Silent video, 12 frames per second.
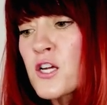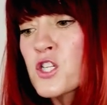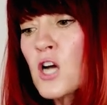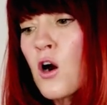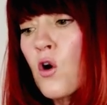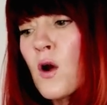
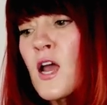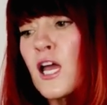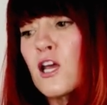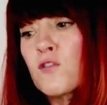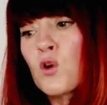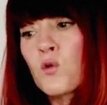So
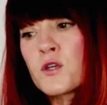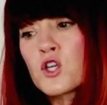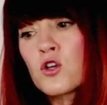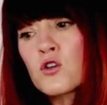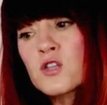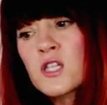if you
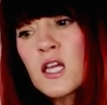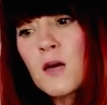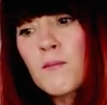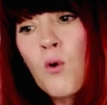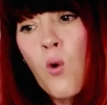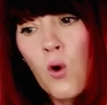reduce the
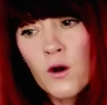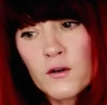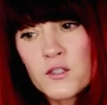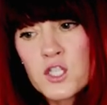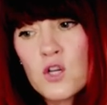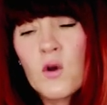
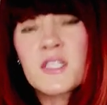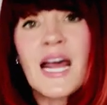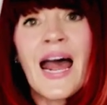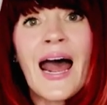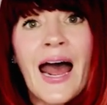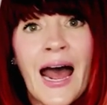importance you
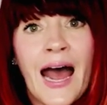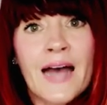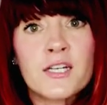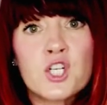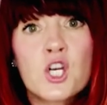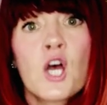
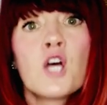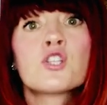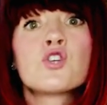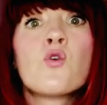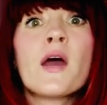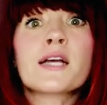attach
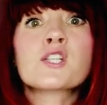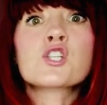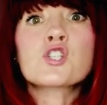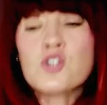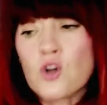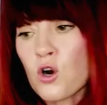to
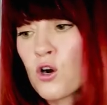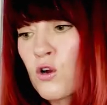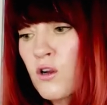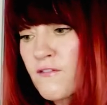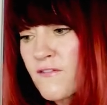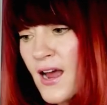
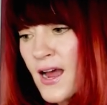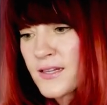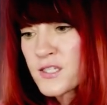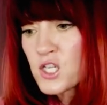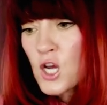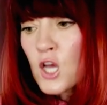external
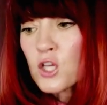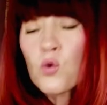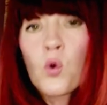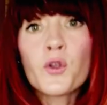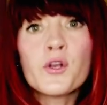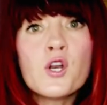events, you
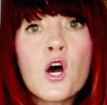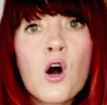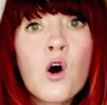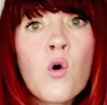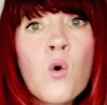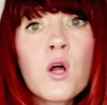will
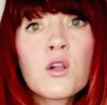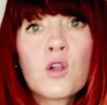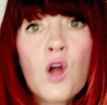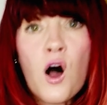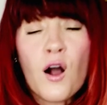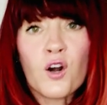no
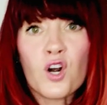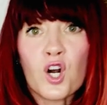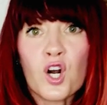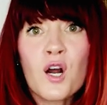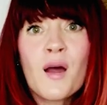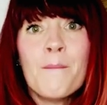
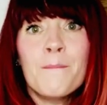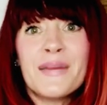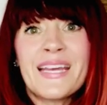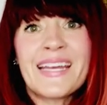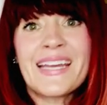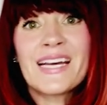longer
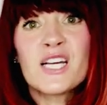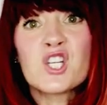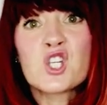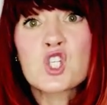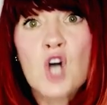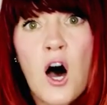be
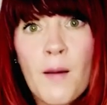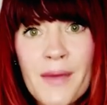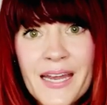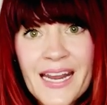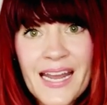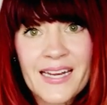
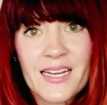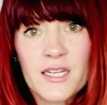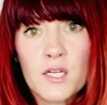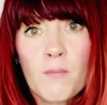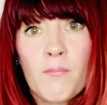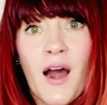
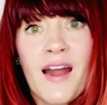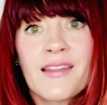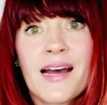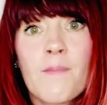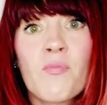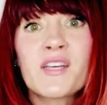dominated by
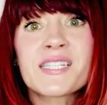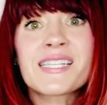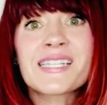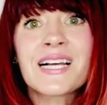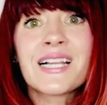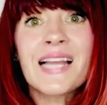them. This
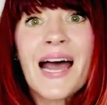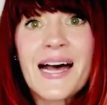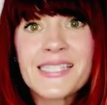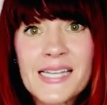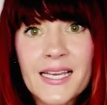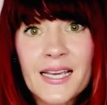is
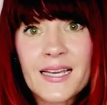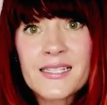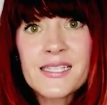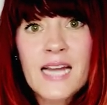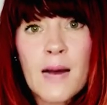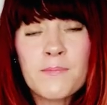classic
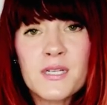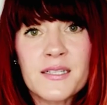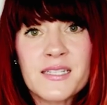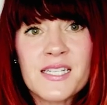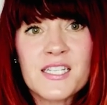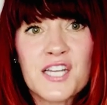
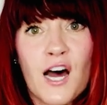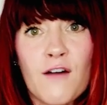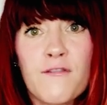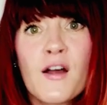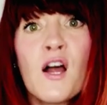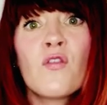acceptance
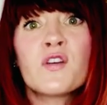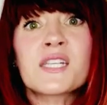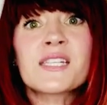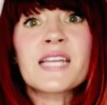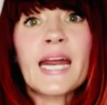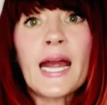stuff. This
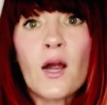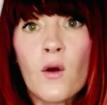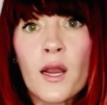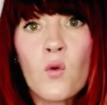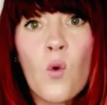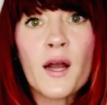is
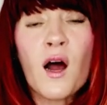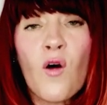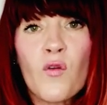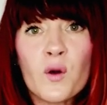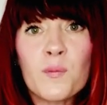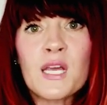caring what
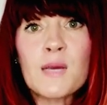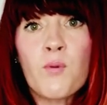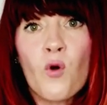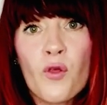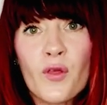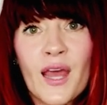other
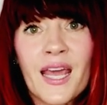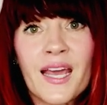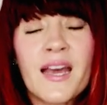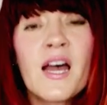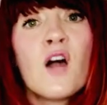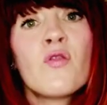people
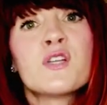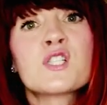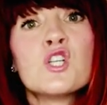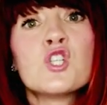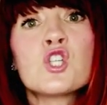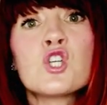think. This
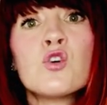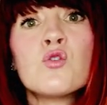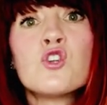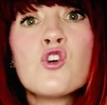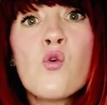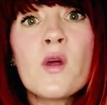is you
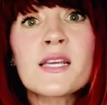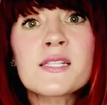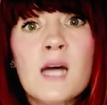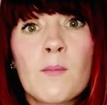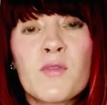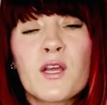doing
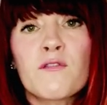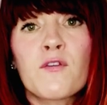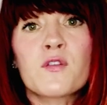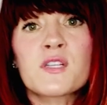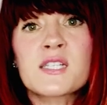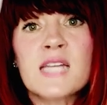something
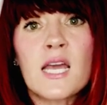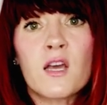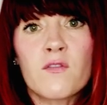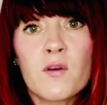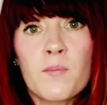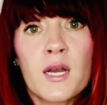for the sake
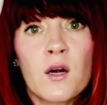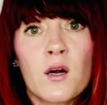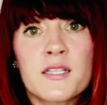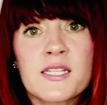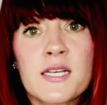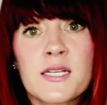of
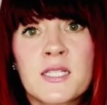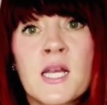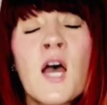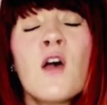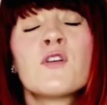appearances.